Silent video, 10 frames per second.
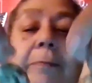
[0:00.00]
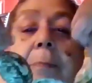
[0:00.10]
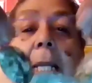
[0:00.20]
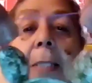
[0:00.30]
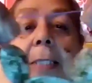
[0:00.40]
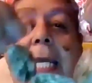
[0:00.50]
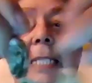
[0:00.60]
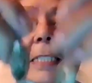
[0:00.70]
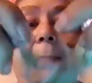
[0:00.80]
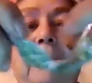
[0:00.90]
Then
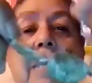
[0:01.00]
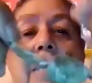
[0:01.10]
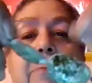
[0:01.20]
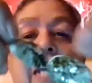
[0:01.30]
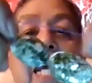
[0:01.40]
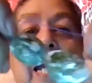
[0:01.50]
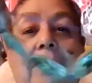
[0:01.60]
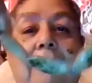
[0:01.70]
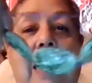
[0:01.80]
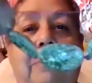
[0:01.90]
sometimes we have
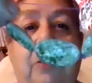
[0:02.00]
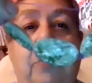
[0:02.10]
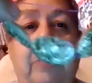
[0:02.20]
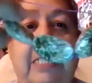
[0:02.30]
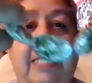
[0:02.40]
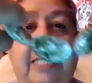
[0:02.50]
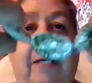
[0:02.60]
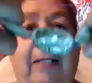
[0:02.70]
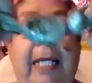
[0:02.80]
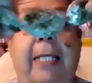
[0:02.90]
abalones that
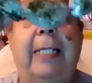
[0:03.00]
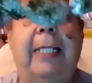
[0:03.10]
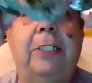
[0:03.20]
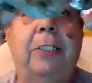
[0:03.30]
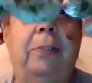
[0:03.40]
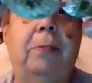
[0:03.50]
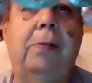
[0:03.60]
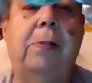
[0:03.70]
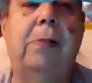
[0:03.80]
are like in two.